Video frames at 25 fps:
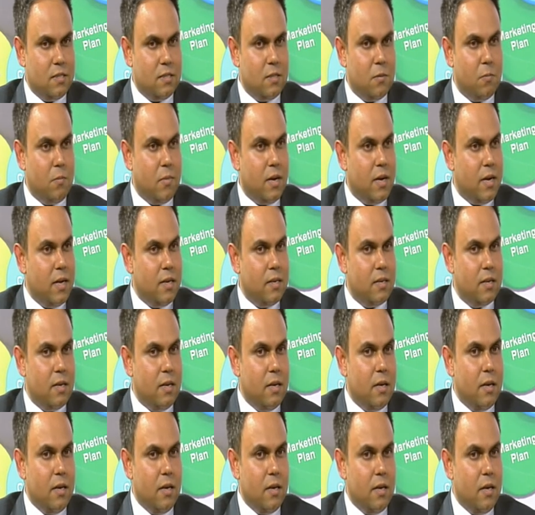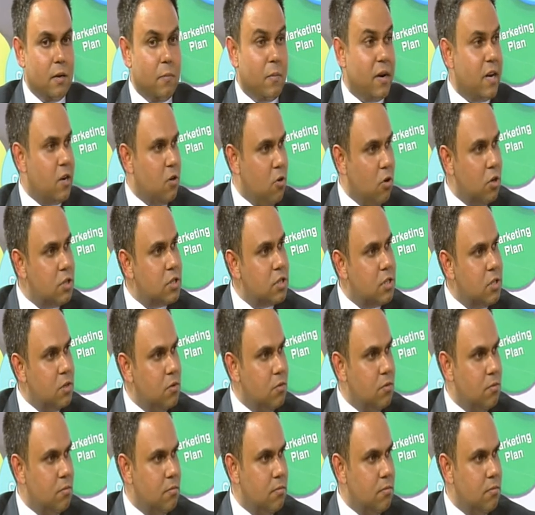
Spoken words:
it might cost you,